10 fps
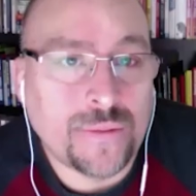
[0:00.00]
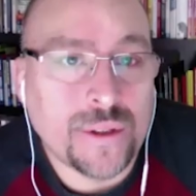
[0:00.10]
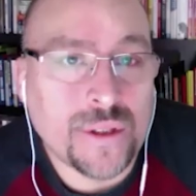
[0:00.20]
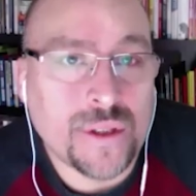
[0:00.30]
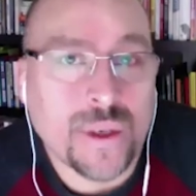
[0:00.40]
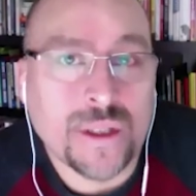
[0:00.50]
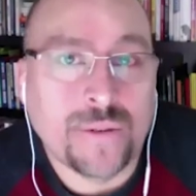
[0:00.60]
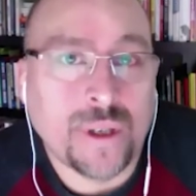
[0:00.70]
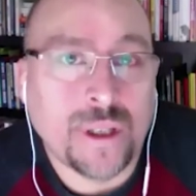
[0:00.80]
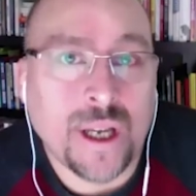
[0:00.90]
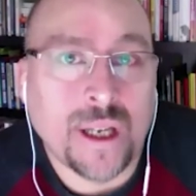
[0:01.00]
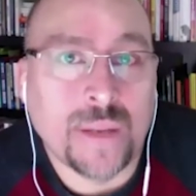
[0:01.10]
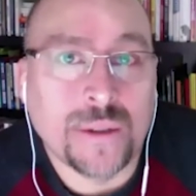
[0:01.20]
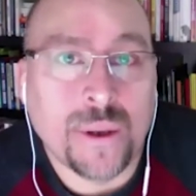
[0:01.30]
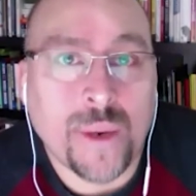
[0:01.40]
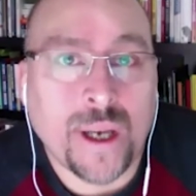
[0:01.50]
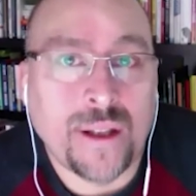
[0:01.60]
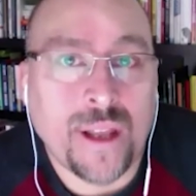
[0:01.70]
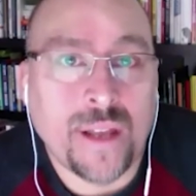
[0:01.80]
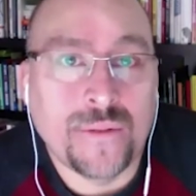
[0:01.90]
situation, different client comes to my mind.
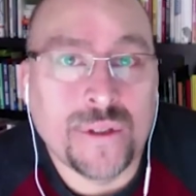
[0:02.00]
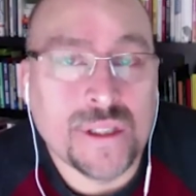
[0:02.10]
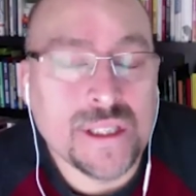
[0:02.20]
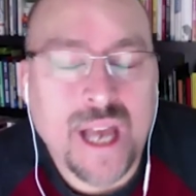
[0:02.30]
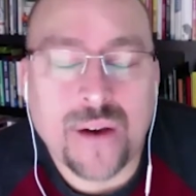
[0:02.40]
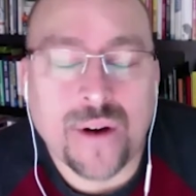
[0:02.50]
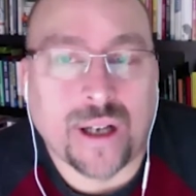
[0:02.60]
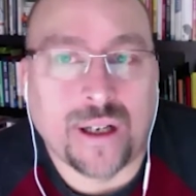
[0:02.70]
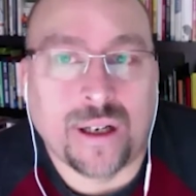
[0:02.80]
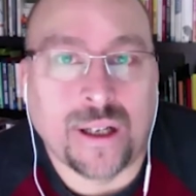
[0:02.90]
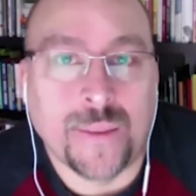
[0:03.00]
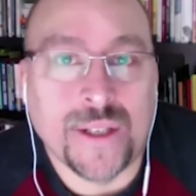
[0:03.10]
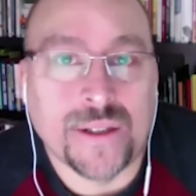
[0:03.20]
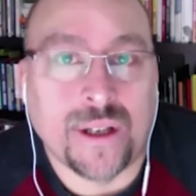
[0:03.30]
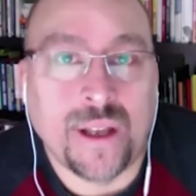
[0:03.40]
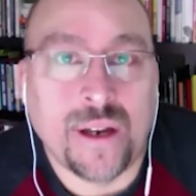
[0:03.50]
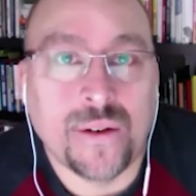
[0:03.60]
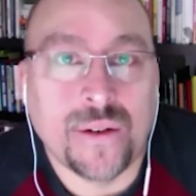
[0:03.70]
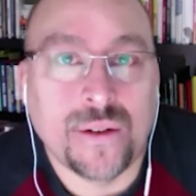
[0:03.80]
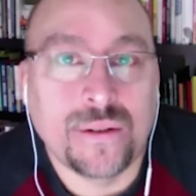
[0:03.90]
They've skyrocketed on Amazon. They
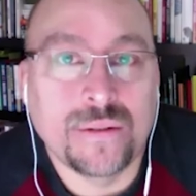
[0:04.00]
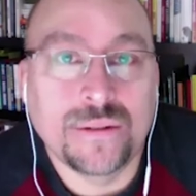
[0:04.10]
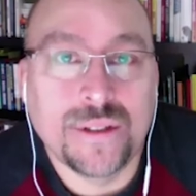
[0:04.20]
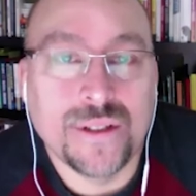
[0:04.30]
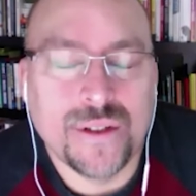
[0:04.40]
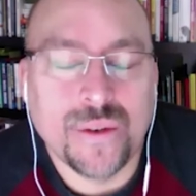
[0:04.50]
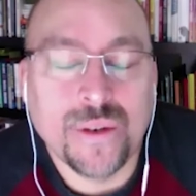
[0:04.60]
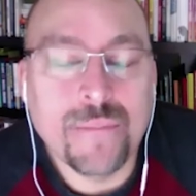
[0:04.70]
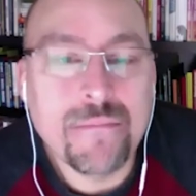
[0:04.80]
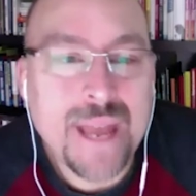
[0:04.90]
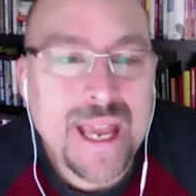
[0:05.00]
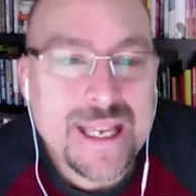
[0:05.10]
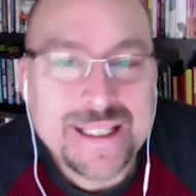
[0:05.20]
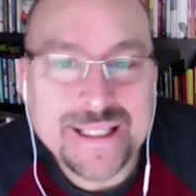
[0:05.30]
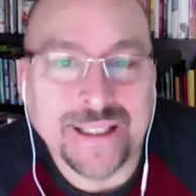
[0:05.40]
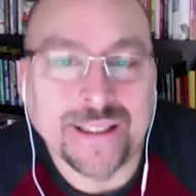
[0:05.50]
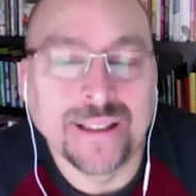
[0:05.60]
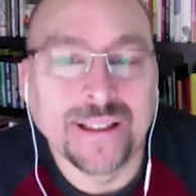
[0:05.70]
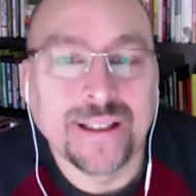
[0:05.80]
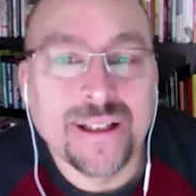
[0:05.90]
are just doing amazing.
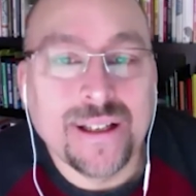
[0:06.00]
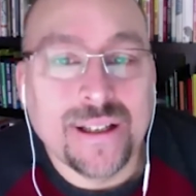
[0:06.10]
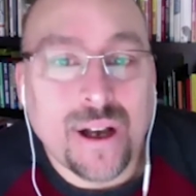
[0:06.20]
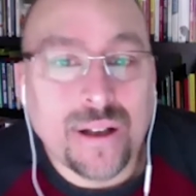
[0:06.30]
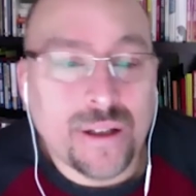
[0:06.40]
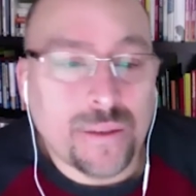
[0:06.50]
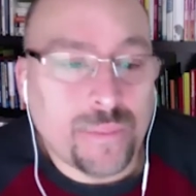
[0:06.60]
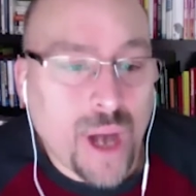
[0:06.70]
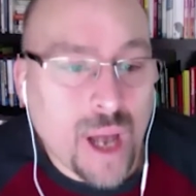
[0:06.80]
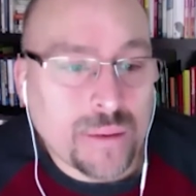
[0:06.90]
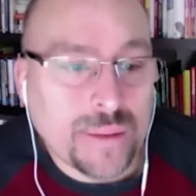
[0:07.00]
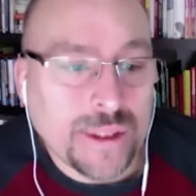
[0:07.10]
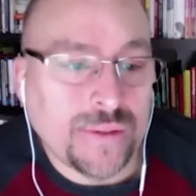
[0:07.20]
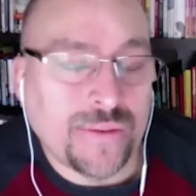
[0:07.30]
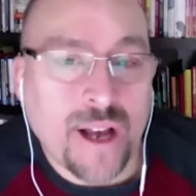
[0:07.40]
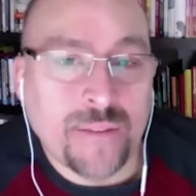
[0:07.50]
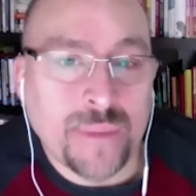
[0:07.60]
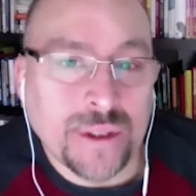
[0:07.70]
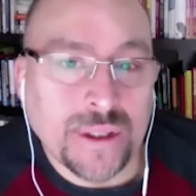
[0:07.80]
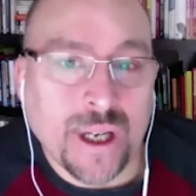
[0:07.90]
They'll probably do $5
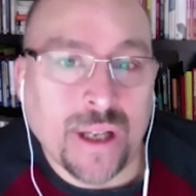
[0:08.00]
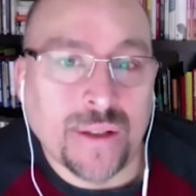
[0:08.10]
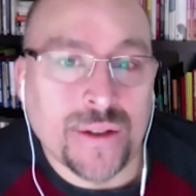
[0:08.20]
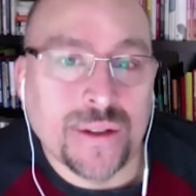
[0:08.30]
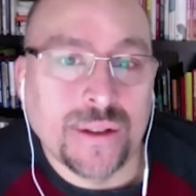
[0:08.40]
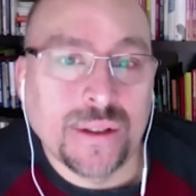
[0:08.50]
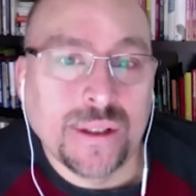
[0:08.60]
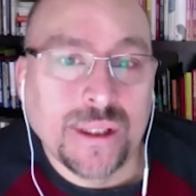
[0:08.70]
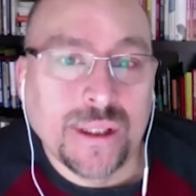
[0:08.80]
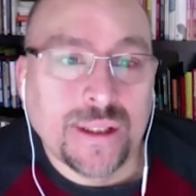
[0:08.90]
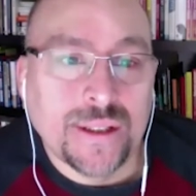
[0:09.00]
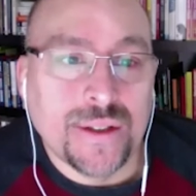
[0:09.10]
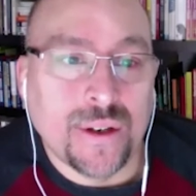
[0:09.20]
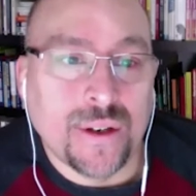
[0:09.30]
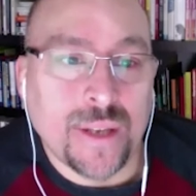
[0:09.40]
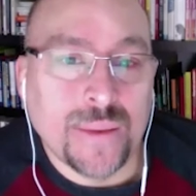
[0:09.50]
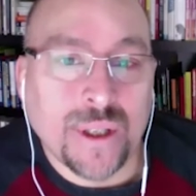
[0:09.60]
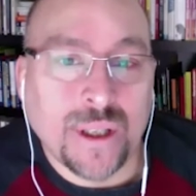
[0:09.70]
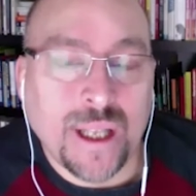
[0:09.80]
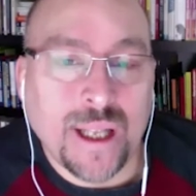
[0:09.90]
million this year on
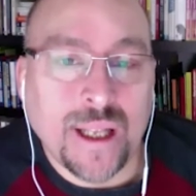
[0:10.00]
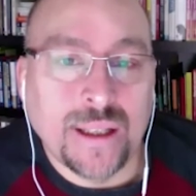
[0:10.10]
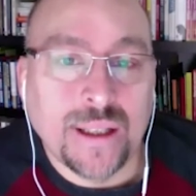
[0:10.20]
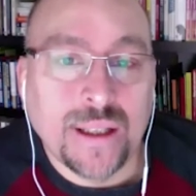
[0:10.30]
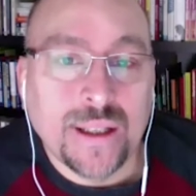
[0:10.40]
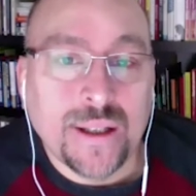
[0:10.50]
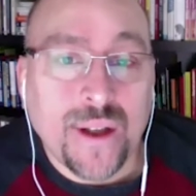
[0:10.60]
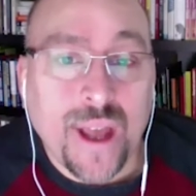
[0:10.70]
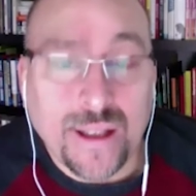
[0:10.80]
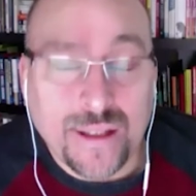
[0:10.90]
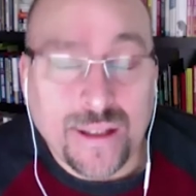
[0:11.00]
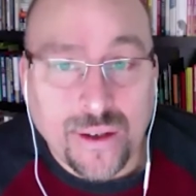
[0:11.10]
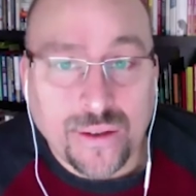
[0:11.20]
Amazon. And they're